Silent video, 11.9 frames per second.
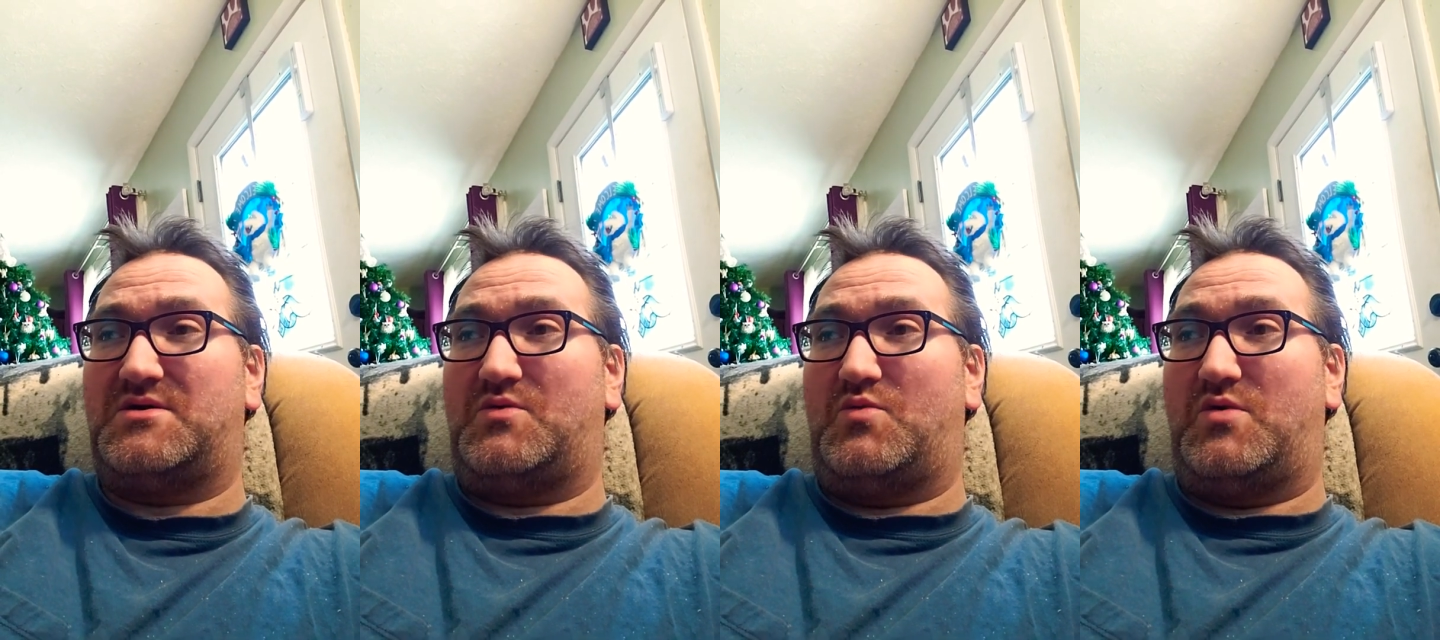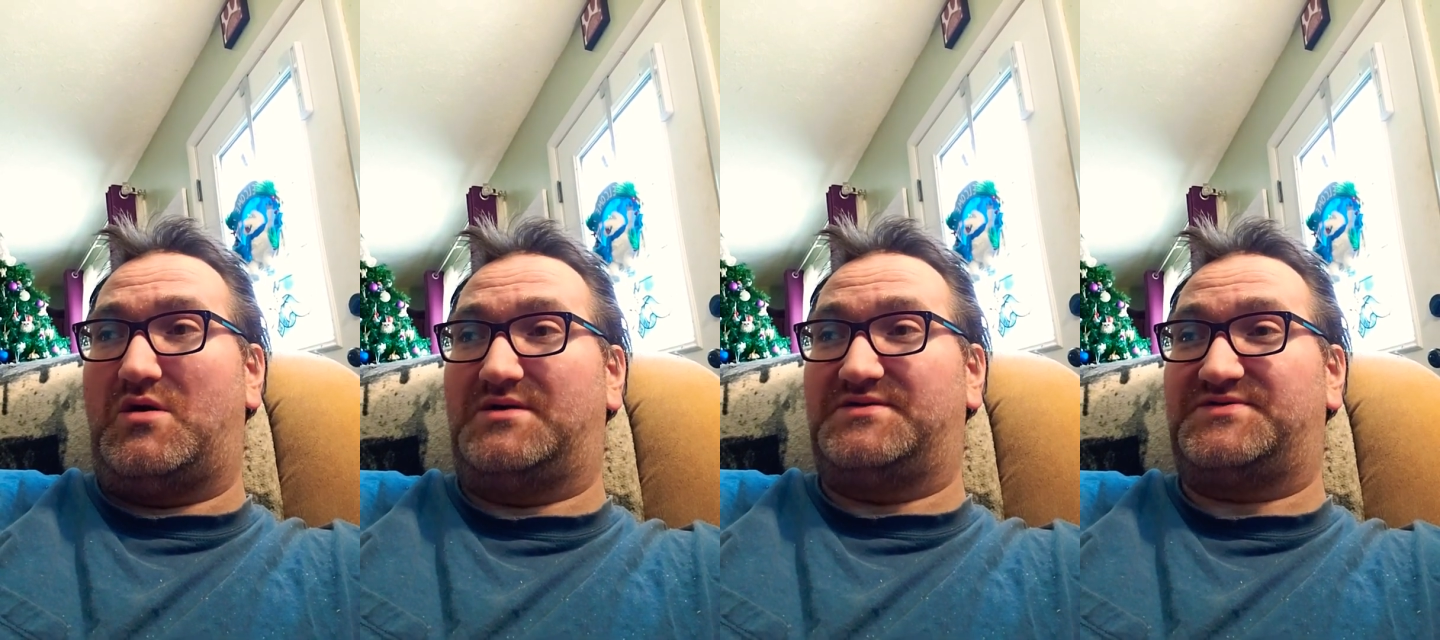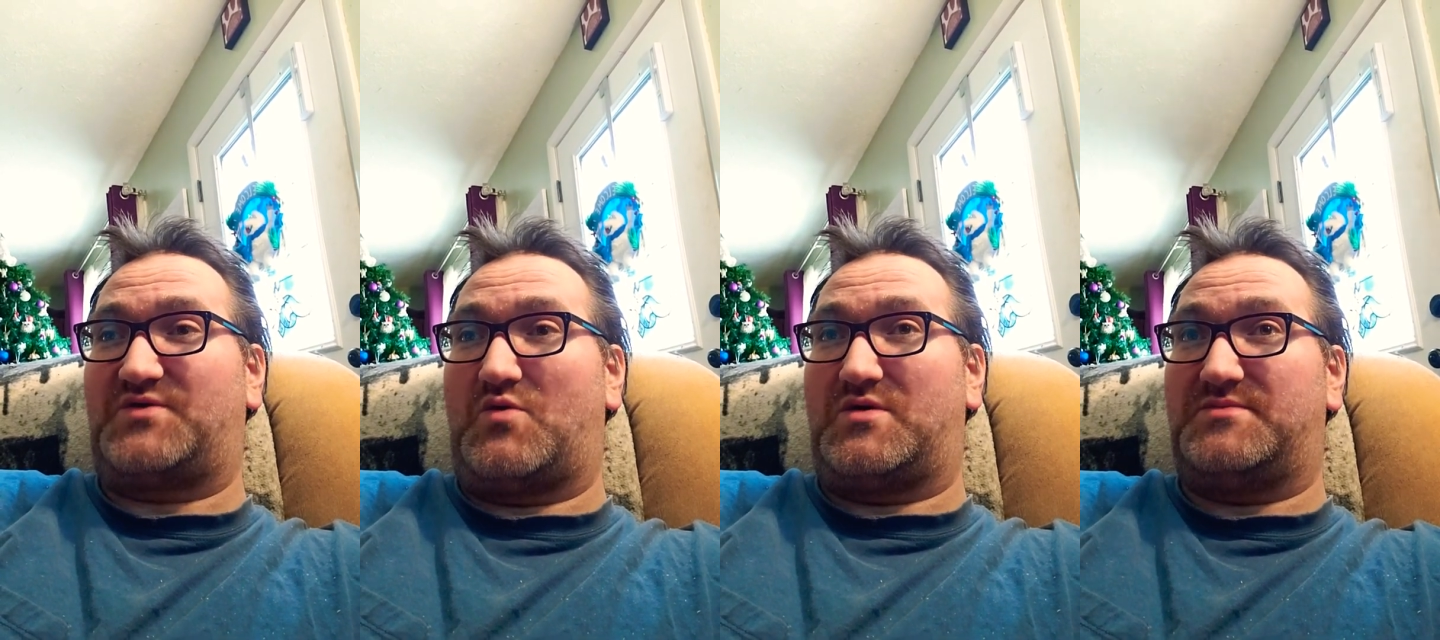was
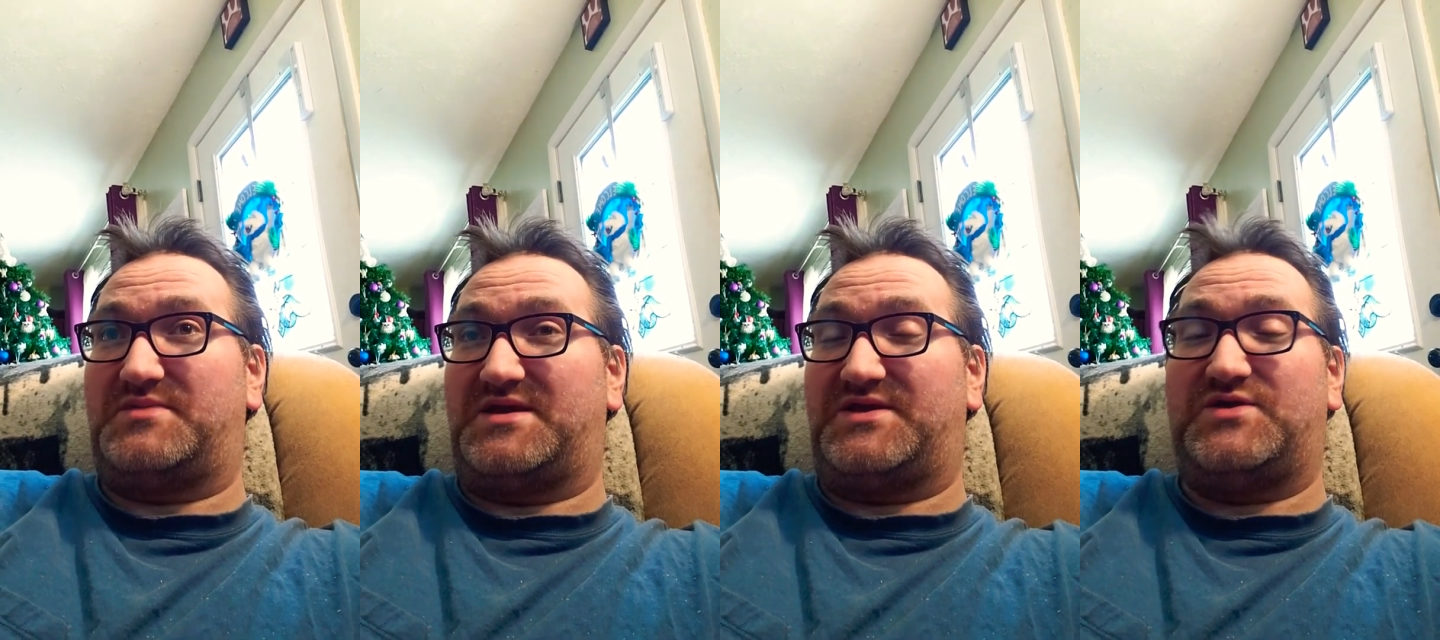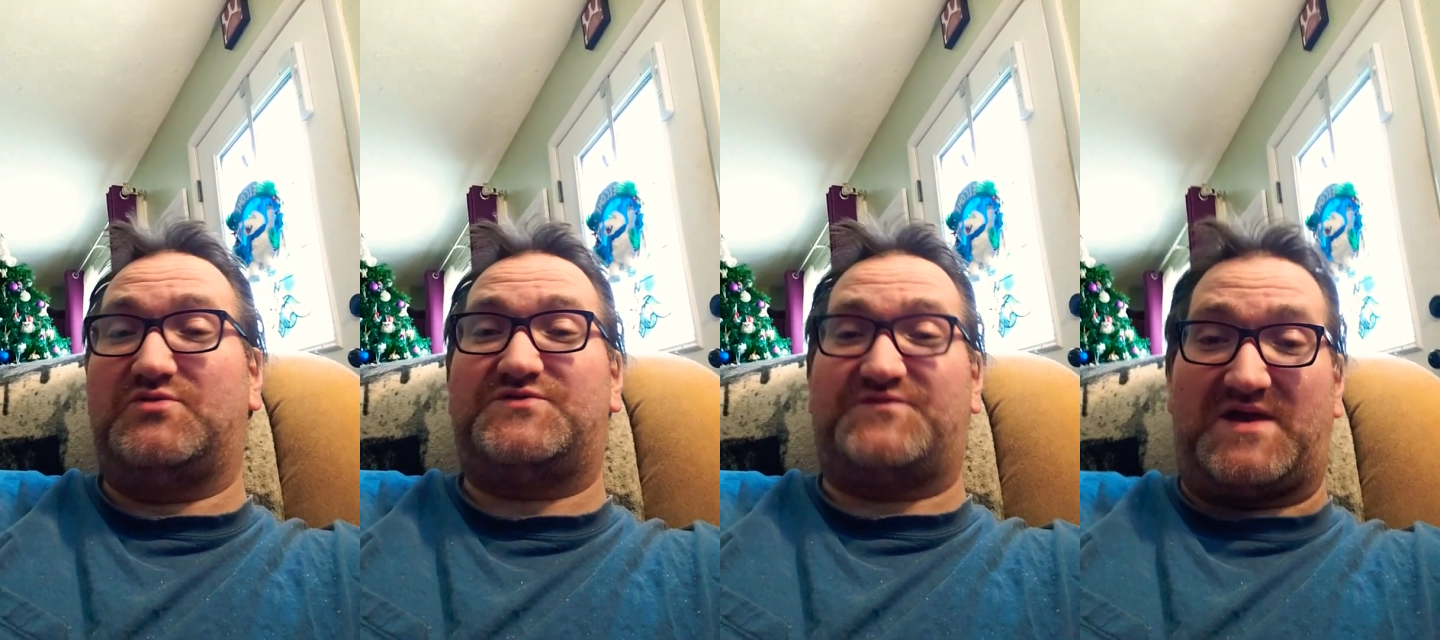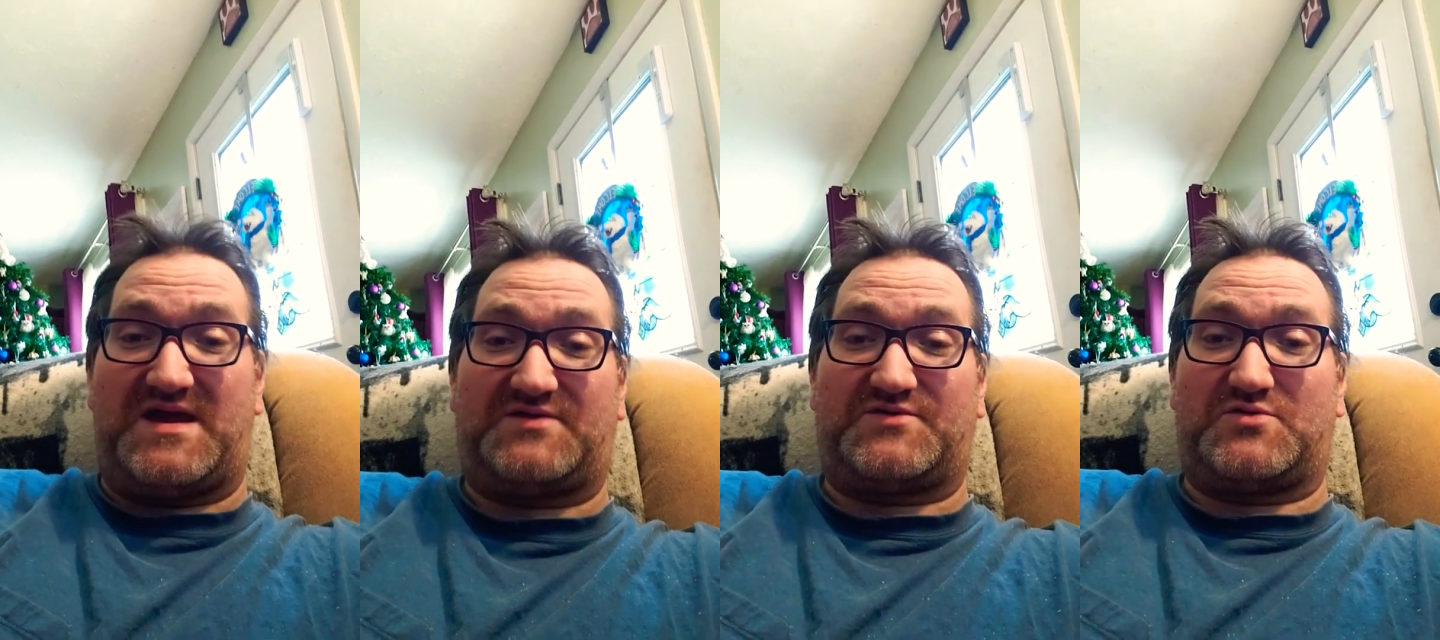going to be a huge
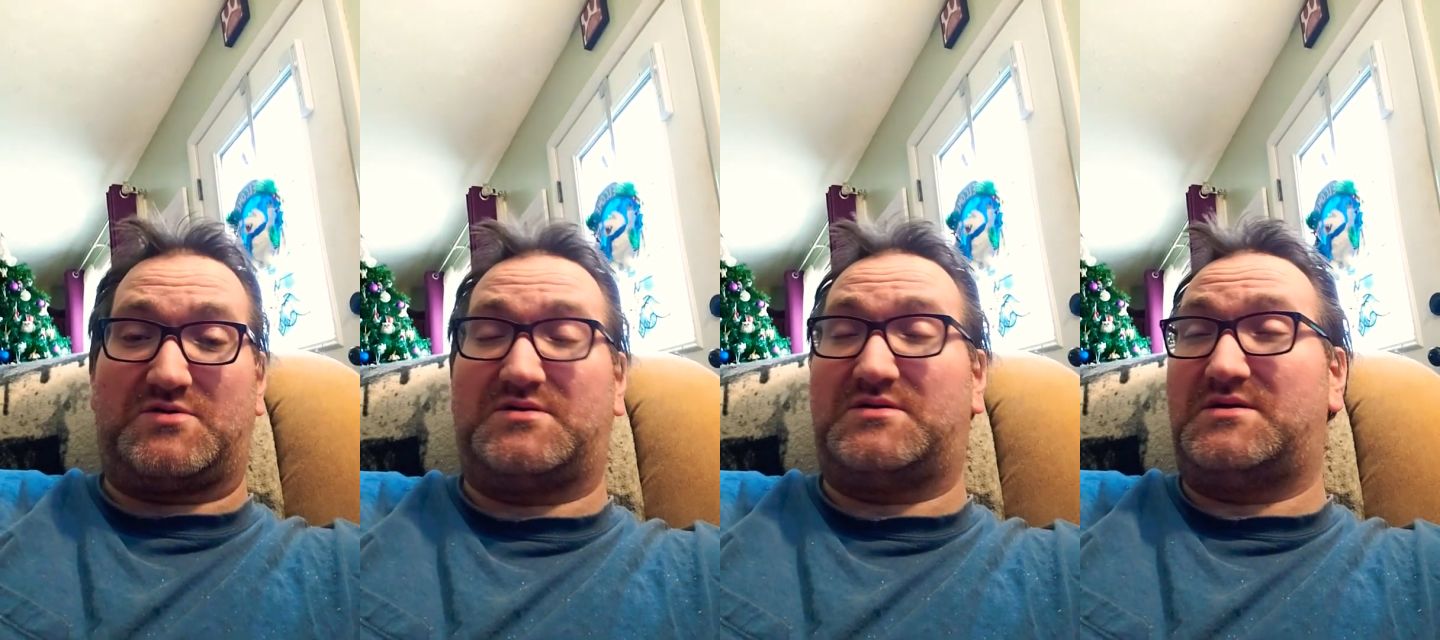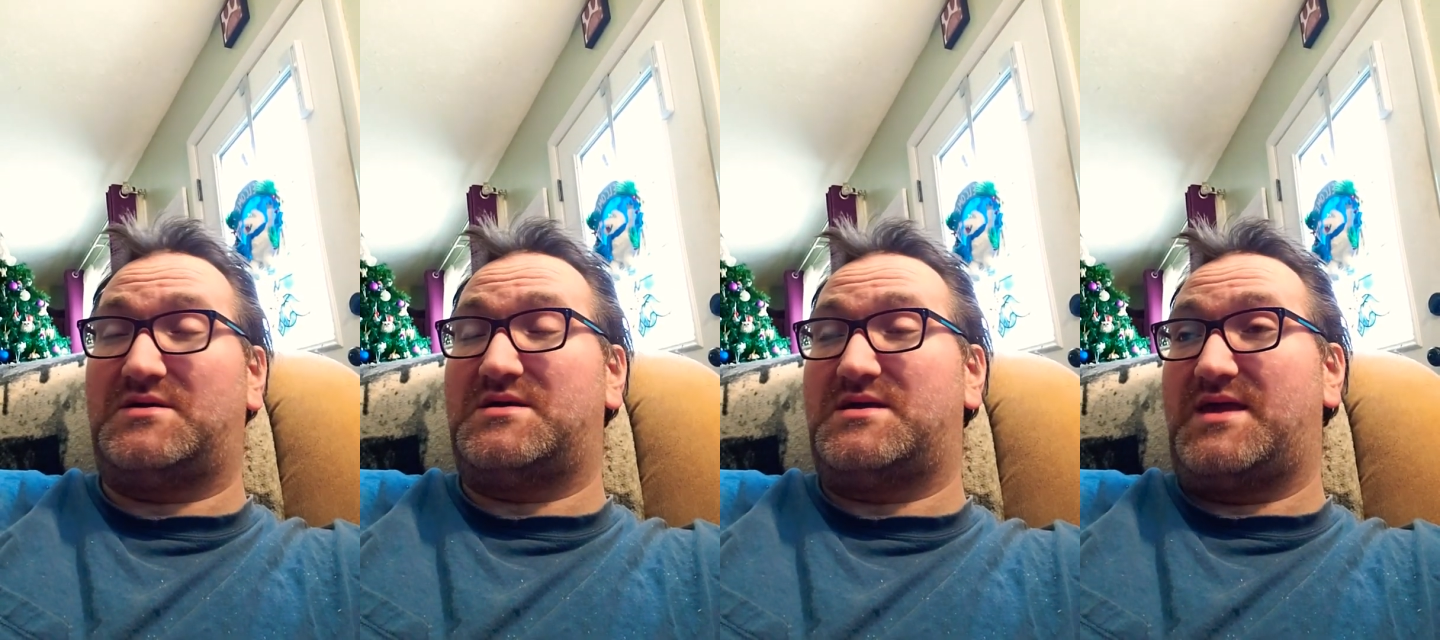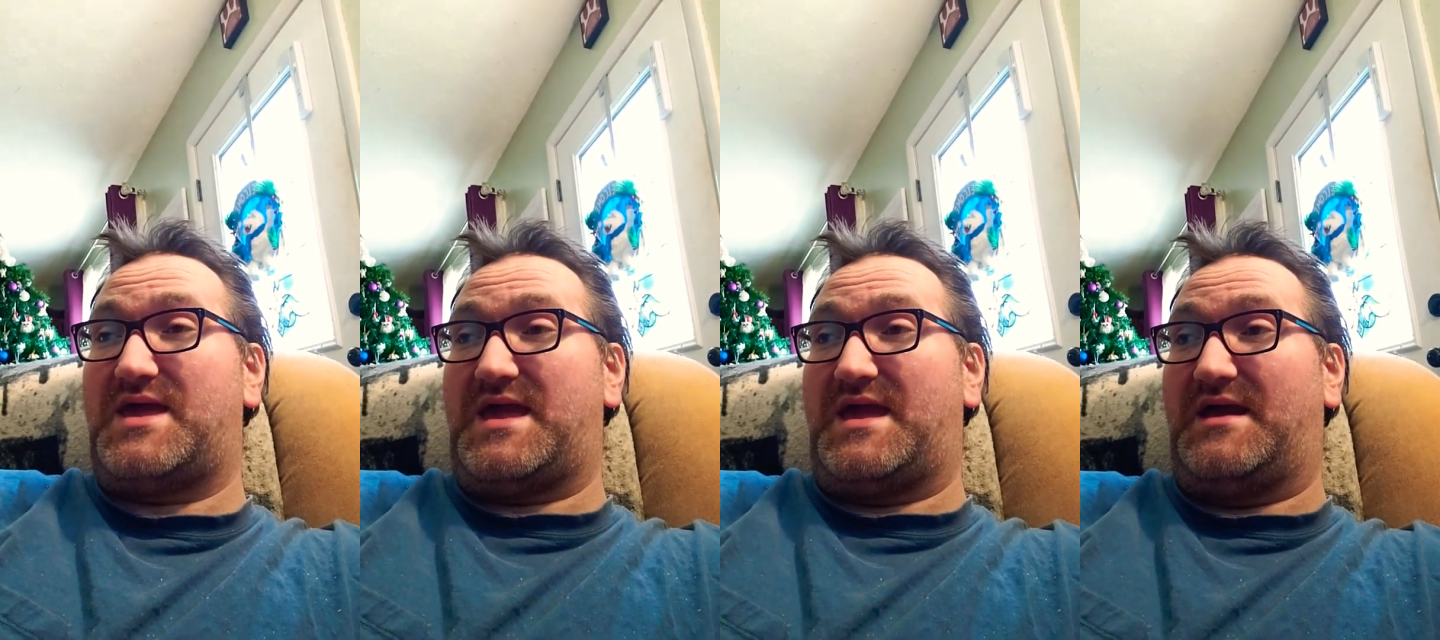factor,
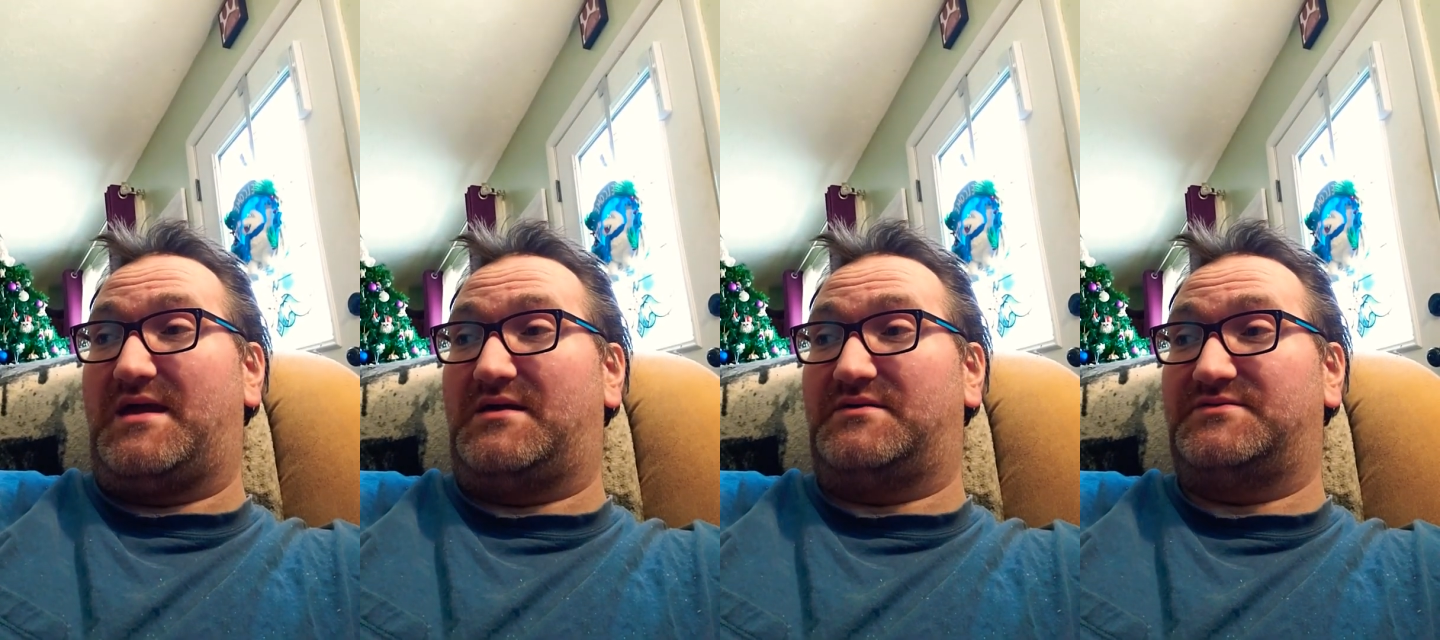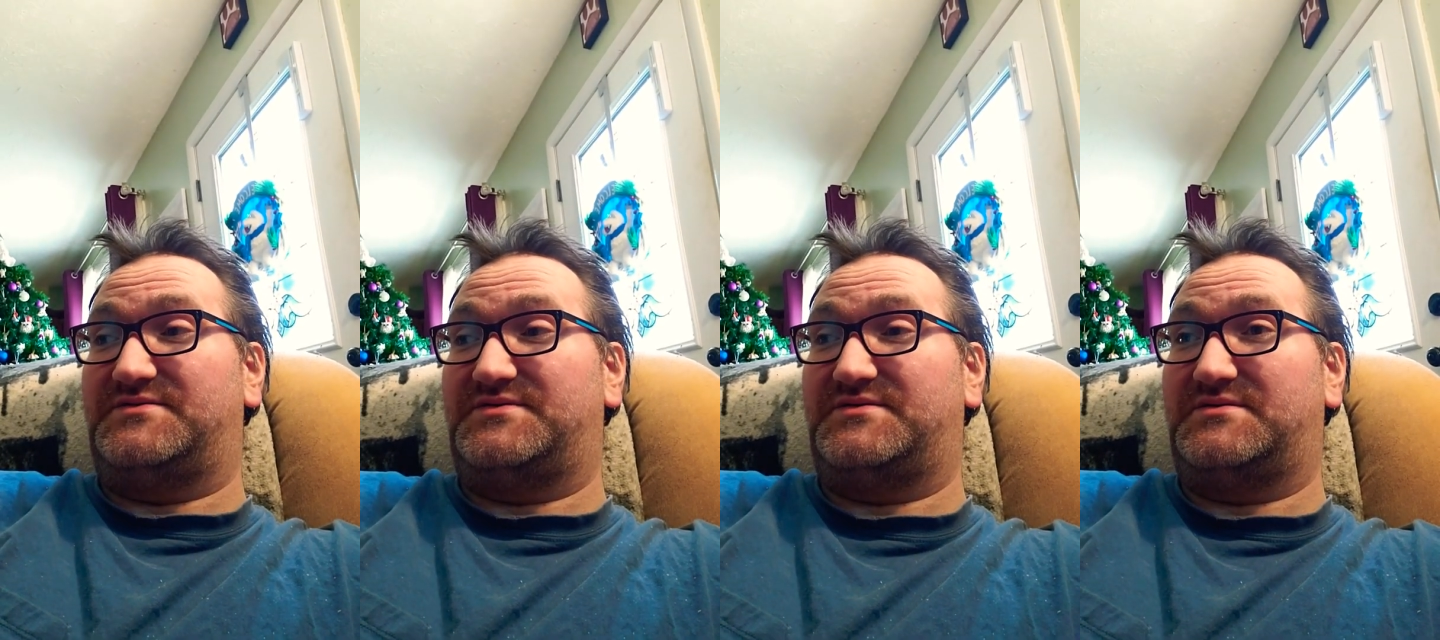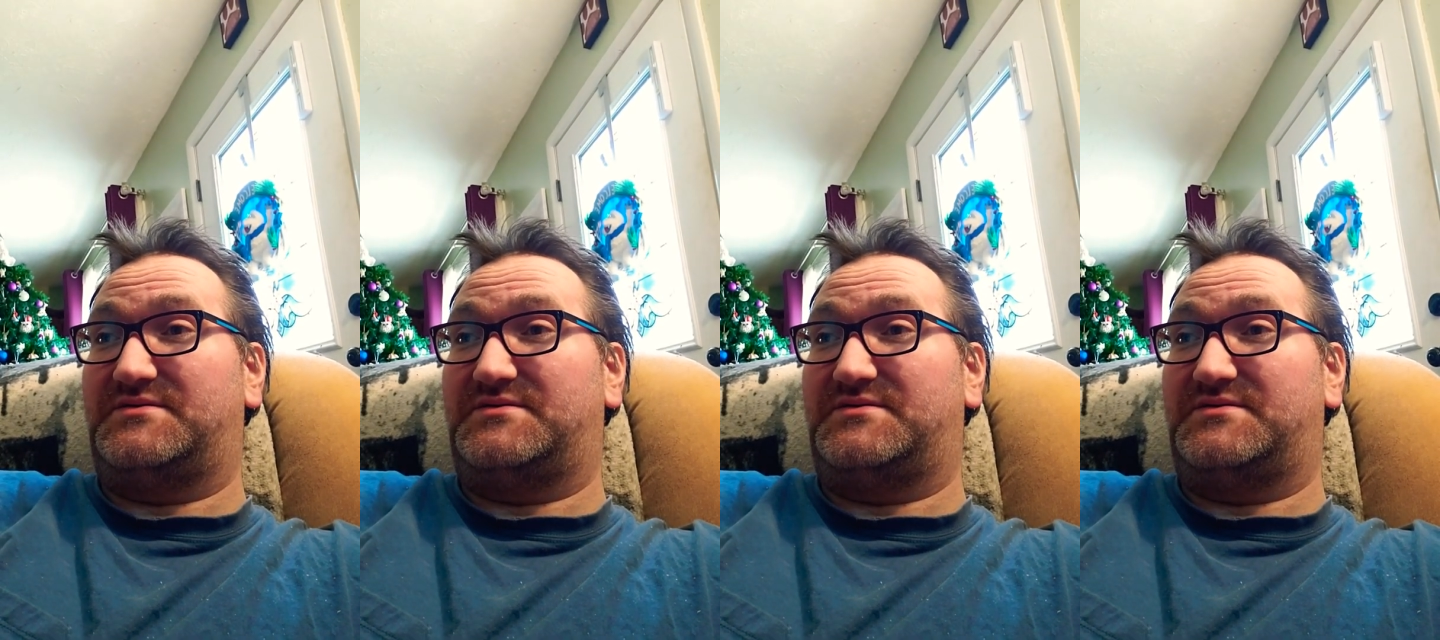and